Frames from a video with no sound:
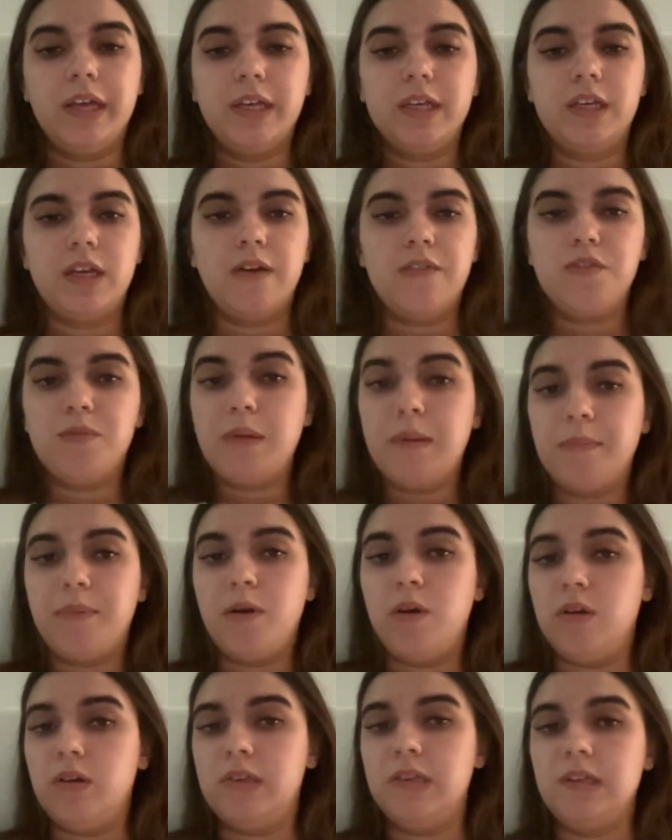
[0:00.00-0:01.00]
Government
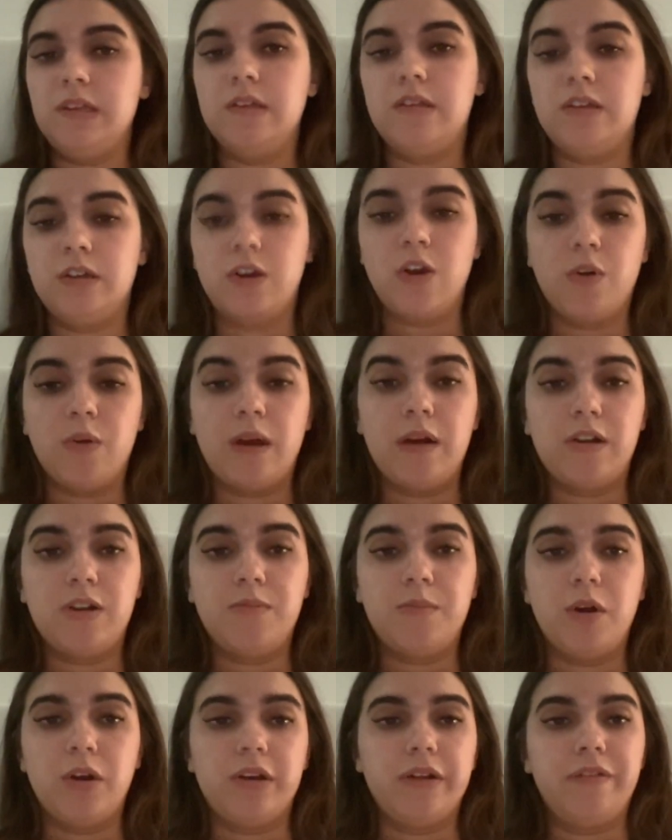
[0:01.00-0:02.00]
policies to correct
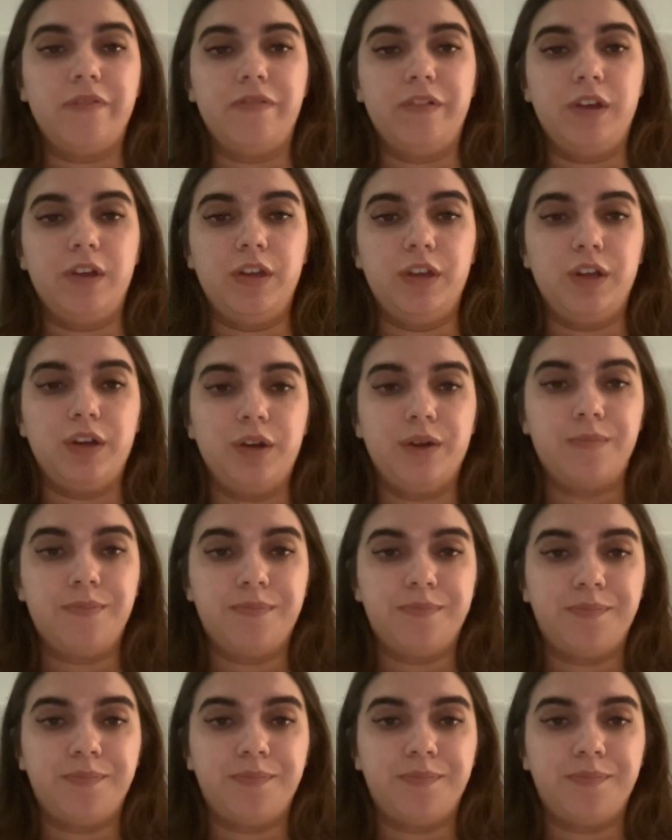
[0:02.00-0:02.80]
market failure.